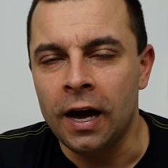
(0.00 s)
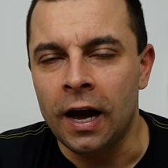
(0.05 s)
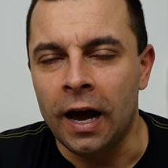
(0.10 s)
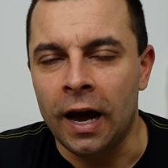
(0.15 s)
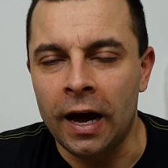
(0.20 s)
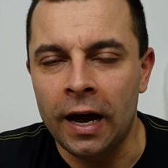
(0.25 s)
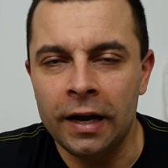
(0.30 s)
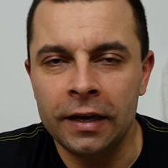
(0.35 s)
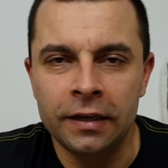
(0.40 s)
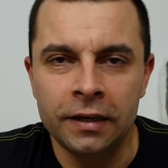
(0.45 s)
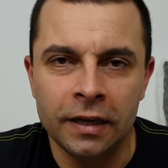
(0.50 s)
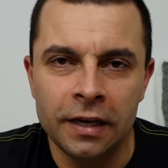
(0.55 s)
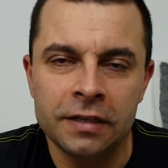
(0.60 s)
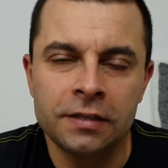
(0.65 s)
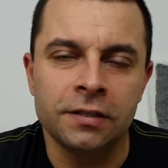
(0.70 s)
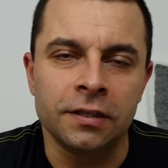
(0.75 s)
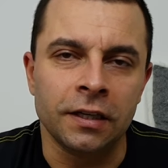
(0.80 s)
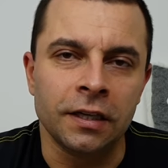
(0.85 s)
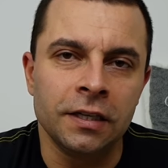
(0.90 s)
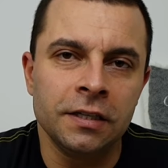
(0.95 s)
I
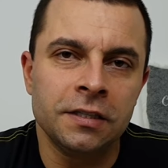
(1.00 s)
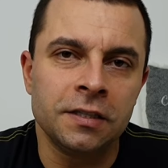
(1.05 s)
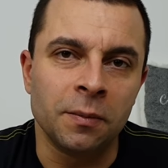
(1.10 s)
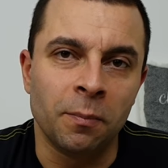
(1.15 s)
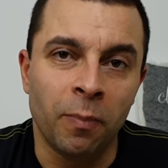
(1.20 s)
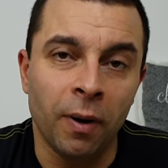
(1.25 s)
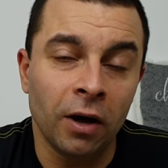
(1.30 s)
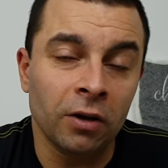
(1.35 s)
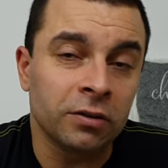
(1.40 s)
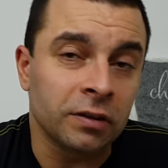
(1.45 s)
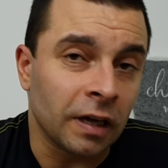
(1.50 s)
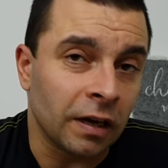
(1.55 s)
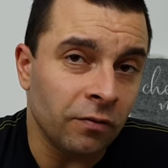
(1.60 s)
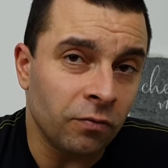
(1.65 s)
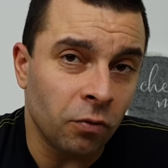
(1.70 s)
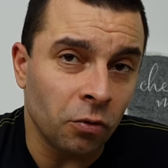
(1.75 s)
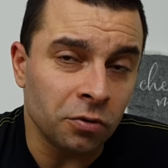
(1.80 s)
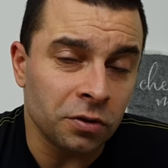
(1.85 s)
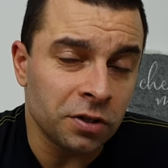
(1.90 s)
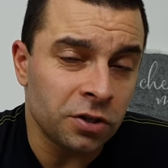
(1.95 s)
guess it's about time
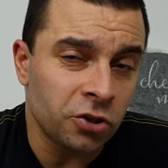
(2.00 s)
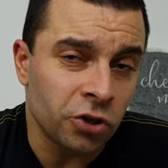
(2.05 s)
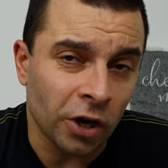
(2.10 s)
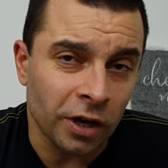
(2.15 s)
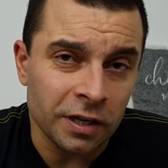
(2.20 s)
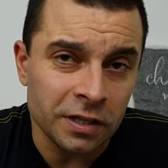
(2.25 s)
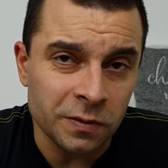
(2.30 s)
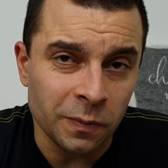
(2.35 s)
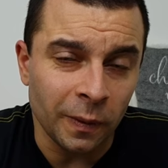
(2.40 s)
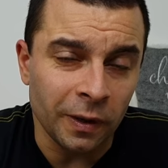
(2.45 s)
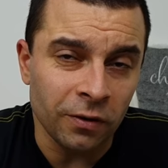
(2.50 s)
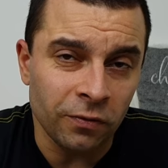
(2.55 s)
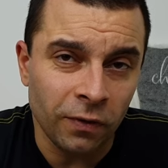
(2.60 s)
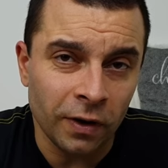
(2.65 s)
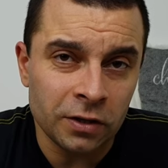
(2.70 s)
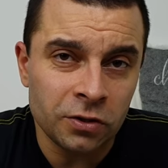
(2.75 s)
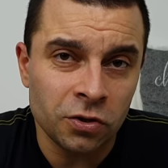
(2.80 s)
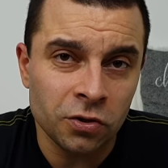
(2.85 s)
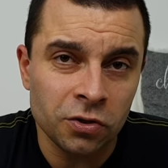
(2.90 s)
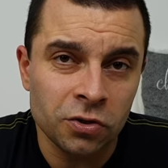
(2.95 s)
for these Chinese
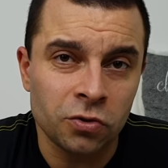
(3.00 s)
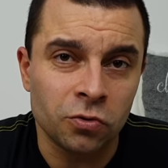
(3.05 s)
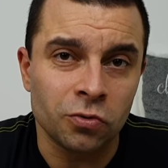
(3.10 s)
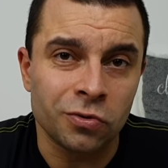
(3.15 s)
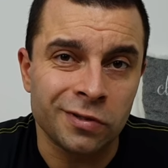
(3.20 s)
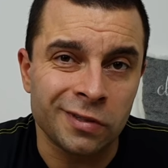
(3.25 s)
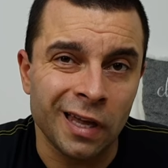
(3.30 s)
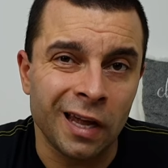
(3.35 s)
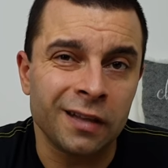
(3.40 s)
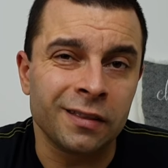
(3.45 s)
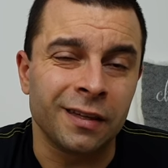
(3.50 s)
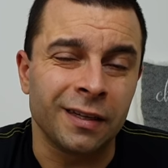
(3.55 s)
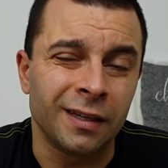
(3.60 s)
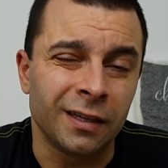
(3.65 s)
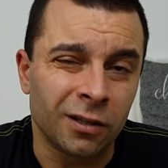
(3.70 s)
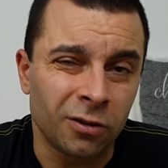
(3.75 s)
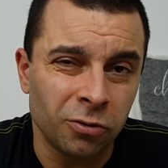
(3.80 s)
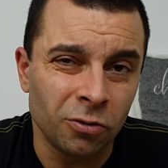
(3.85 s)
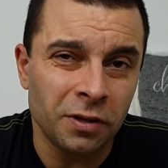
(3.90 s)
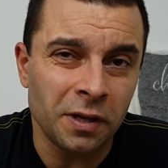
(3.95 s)
manufacturers to start
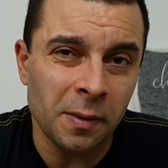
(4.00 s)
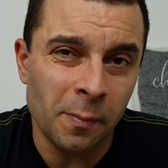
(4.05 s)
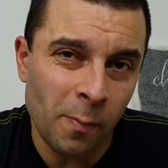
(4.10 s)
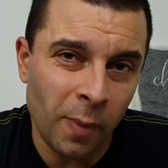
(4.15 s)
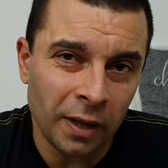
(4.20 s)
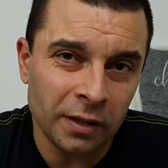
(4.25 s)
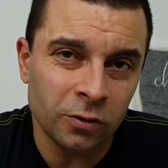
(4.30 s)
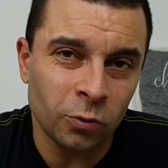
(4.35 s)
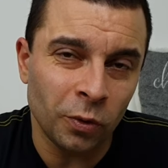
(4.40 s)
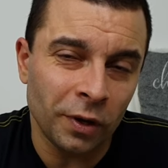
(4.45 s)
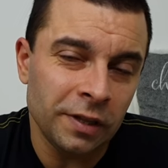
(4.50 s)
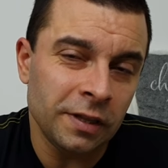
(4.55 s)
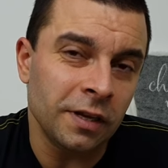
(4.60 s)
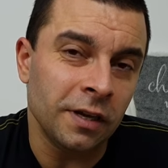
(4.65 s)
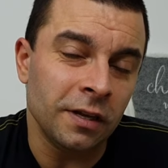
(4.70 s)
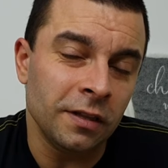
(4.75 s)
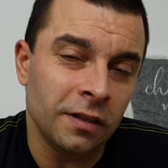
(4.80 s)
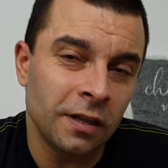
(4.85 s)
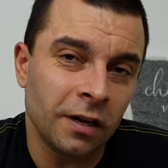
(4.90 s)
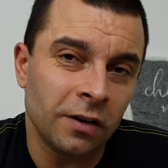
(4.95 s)
including Band
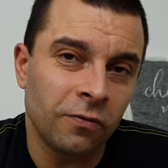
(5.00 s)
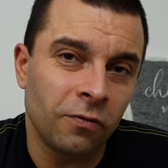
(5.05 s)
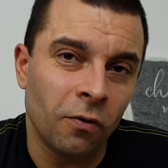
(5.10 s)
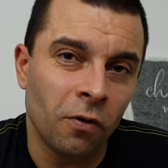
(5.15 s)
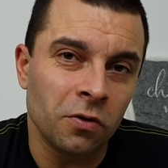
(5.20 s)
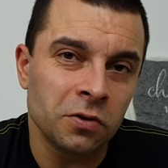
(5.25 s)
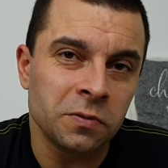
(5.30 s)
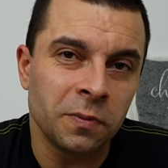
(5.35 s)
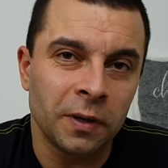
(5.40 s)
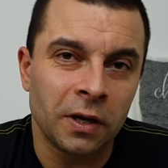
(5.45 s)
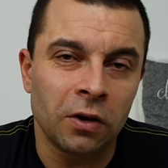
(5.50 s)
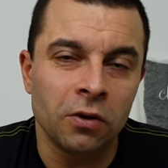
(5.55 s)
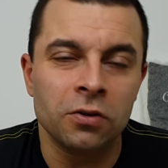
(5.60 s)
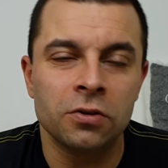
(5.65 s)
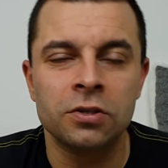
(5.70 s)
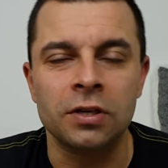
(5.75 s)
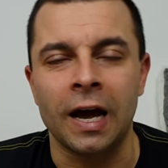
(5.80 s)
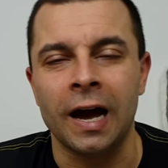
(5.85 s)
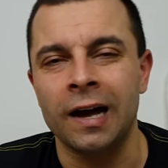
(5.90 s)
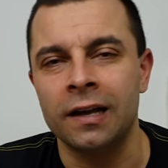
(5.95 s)
20 in their phones,
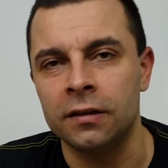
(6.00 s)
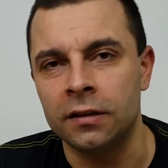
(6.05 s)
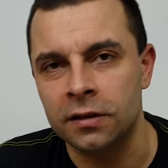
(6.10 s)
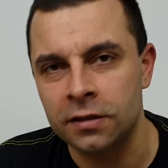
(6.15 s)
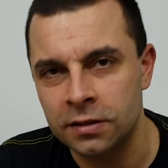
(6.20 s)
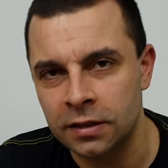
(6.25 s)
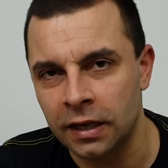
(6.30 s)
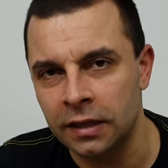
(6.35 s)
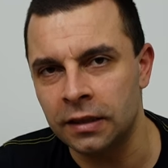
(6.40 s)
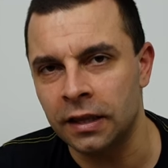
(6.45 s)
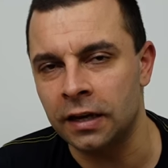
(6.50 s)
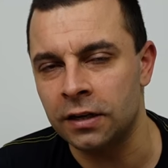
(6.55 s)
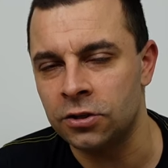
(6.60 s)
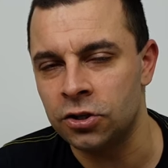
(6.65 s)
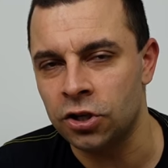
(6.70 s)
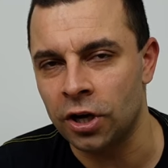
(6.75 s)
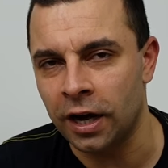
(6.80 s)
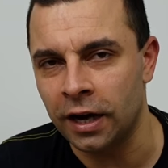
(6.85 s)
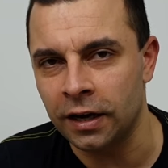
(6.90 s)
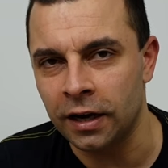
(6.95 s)
because I understand they're
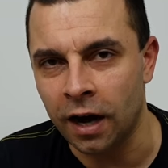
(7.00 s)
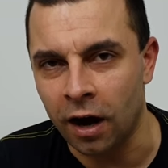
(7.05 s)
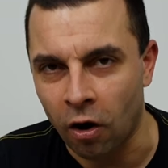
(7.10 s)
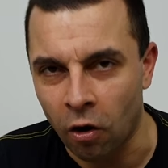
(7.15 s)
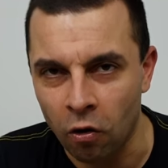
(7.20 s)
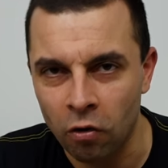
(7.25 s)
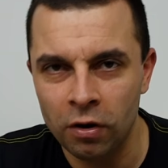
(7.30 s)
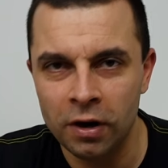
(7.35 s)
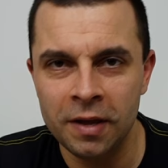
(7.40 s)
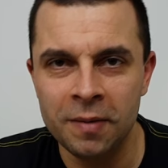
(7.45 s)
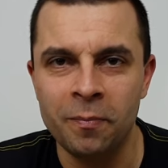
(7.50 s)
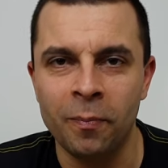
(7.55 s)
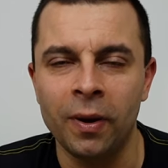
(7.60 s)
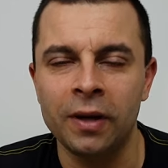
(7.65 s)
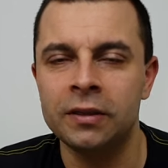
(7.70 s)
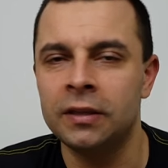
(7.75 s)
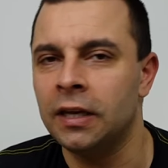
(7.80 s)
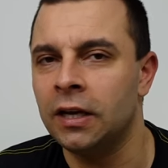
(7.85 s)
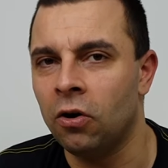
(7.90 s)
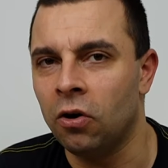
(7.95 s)
China only,
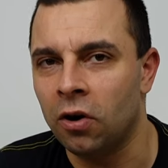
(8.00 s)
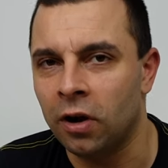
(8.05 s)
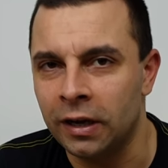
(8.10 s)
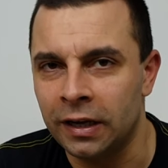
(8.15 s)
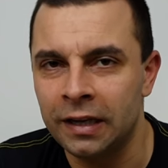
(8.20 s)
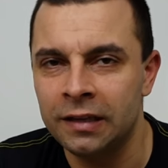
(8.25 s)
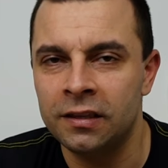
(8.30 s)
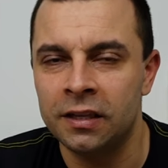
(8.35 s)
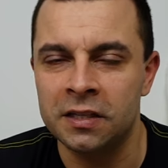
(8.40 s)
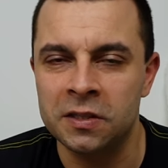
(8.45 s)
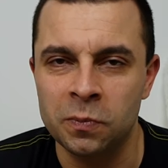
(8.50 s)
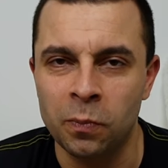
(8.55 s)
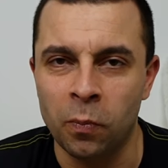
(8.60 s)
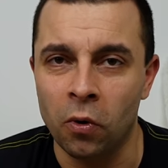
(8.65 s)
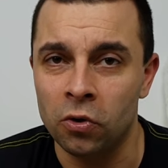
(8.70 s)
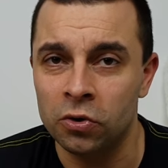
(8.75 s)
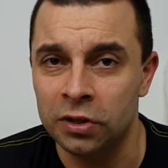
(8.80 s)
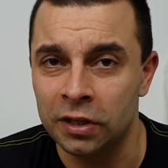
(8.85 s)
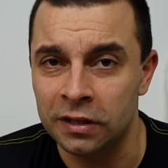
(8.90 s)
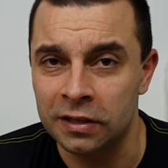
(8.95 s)
but they're gonna get
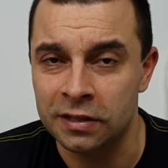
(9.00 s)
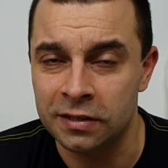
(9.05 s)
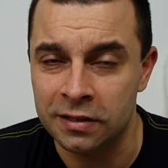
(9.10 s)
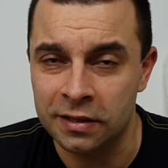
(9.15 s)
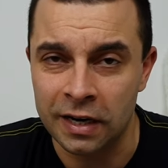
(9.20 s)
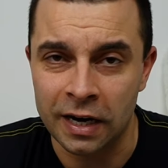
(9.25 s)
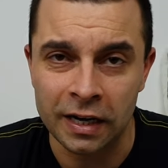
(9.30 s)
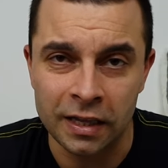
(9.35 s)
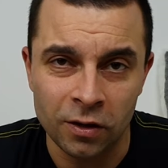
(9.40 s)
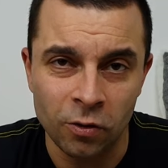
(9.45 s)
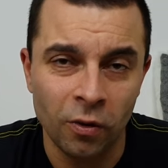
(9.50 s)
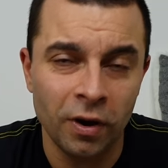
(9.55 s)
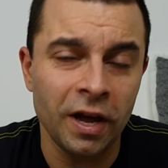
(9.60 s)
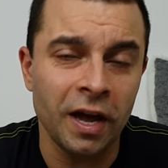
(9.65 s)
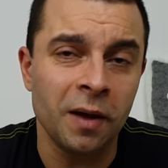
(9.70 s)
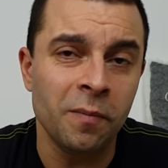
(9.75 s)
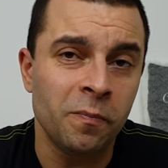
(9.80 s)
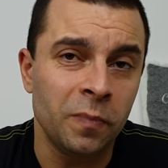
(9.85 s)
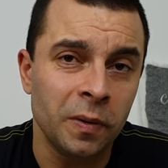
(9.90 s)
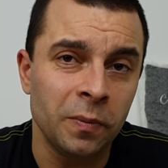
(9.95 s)
exported straight
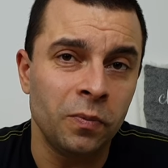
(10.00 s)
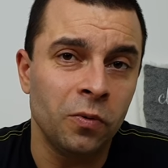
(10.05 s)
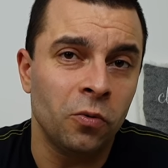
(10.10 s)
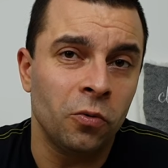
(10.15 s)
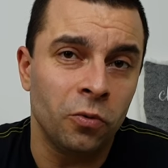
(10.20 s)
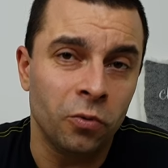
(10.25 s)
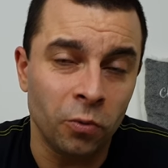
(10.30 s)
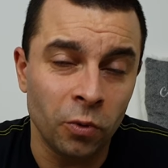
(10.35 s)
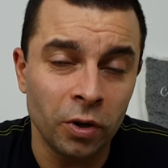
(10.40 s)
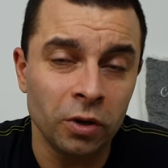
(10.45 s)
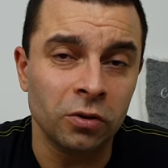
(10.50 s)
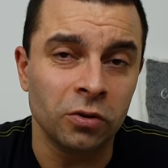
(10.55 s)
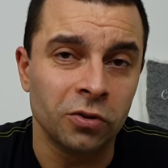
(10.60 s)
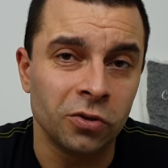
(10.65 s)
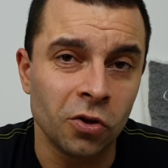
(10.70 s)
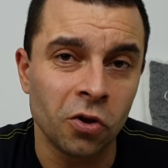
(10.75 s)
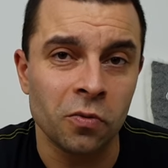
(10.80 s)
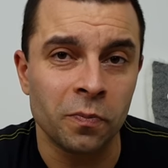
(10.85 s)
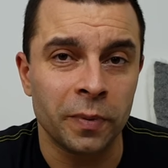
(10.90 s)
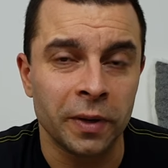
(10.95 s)
away and people will
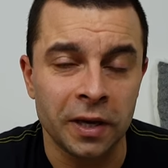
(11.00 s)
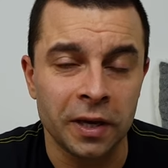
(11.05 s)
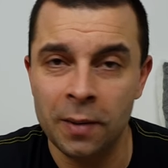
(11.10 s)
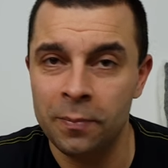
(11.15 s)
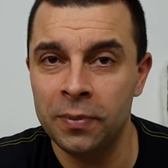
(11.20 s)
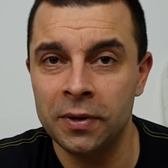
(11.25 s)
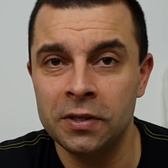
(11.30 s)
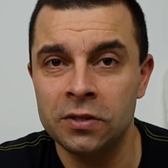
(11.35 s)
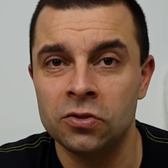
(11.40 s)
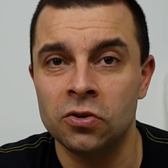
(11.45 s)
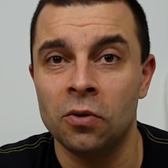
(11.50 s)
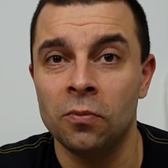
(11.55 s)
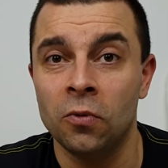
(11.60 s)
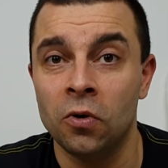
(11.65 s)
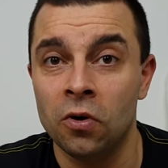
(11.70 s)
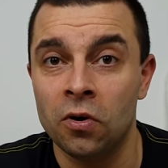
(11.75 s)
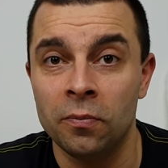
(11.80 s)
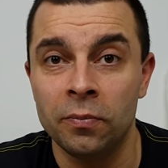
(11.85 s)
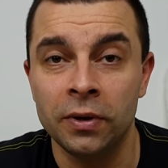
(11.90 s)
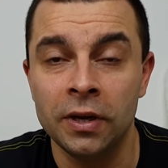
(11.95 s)
not be happy. So I'm
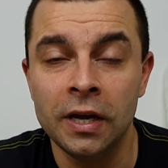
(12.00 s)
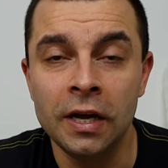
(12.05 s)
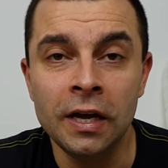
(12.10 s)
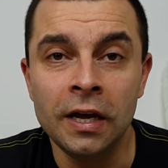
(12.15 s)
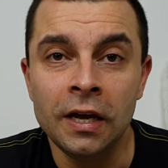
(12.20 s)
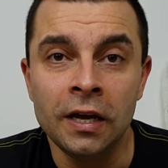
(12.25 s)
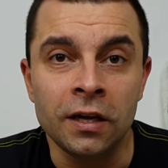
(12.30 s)
gonna be,